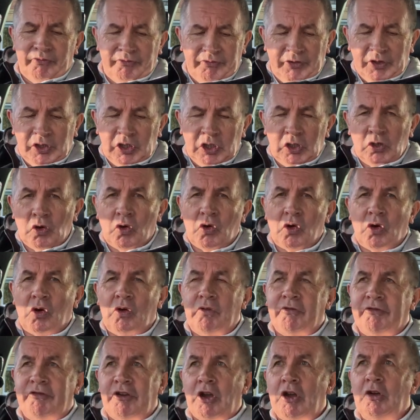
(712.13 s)
for your
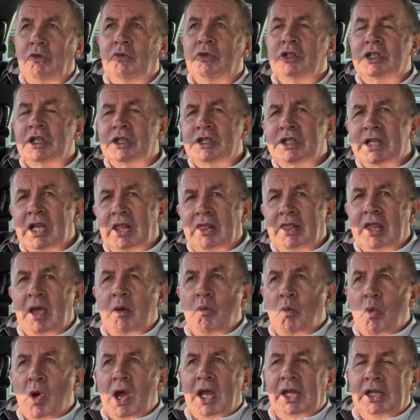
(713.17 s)
phone to tell
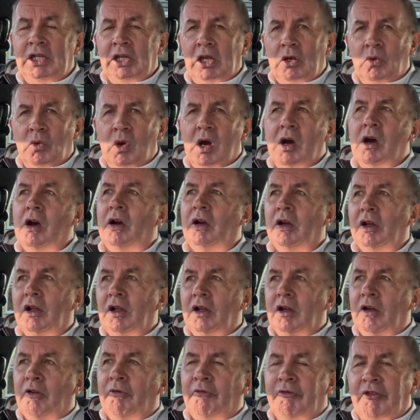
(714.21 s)
them where you are,
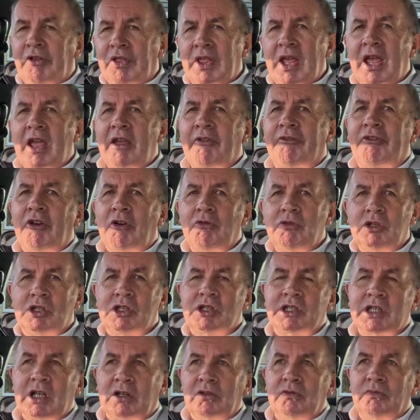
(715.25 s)
and for their phone to
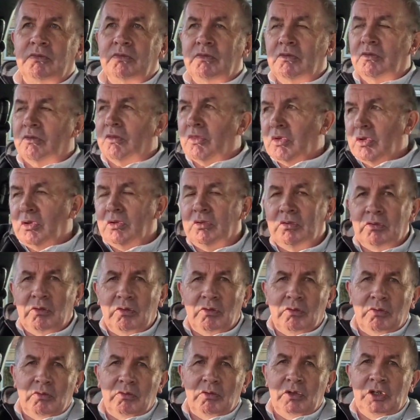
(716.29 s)
tell
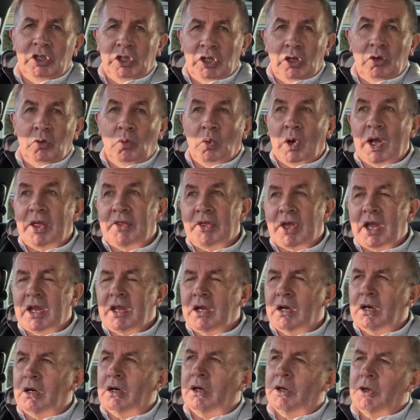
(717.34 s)
you where they
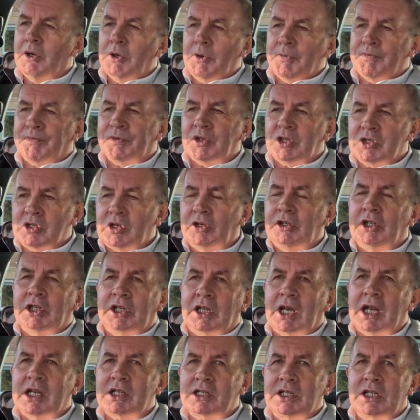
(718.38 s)
are. So you
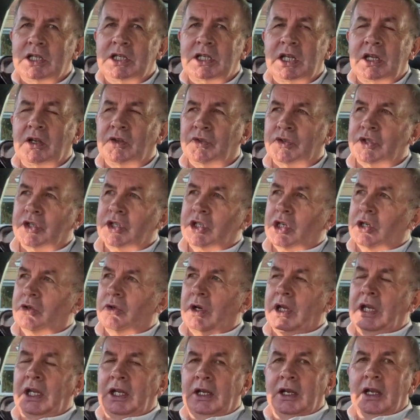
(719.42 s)
can actually see on the
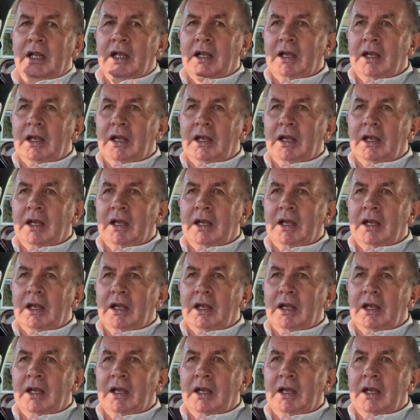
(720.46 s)
screen